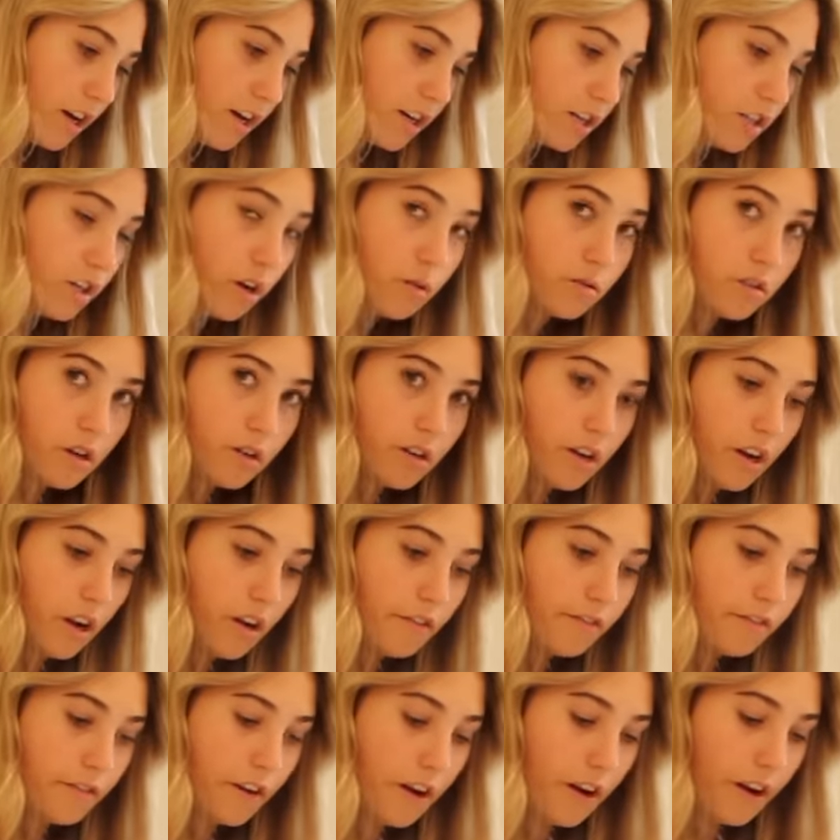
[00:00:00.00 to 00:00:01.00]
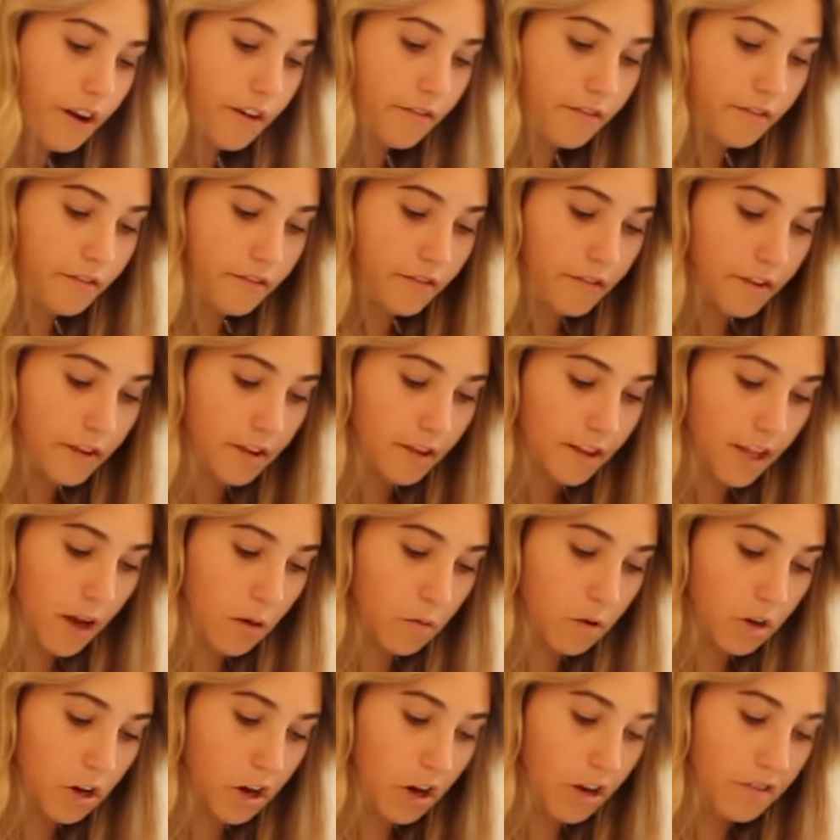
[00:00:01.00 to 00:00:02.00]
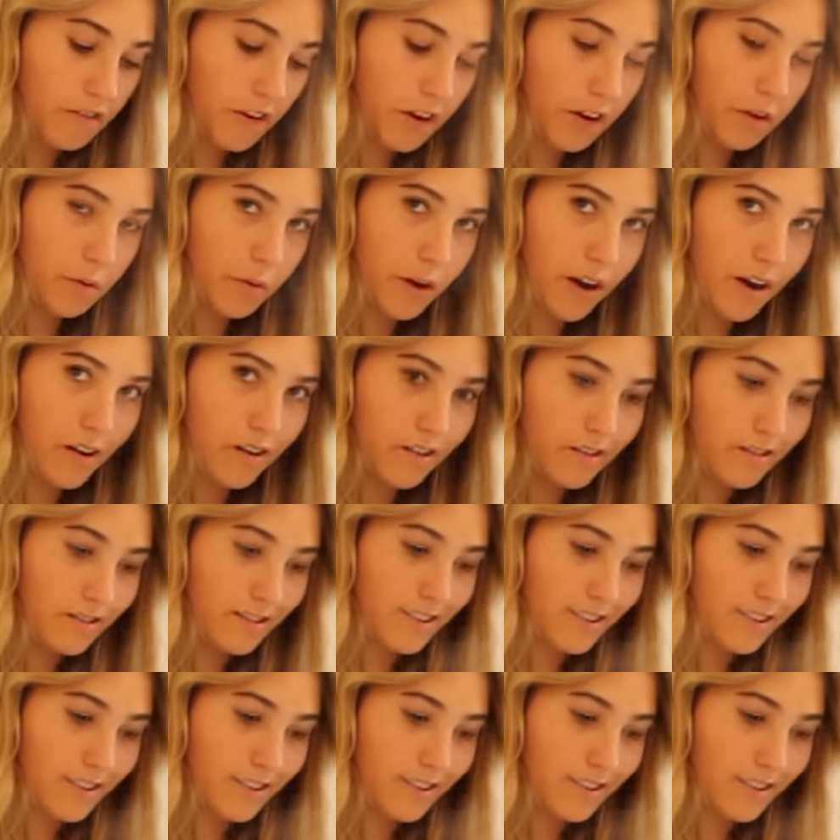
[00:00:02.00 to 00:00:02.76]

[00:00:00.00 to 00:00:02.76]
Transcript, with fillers: because I was only like five. That wouldn't go very well.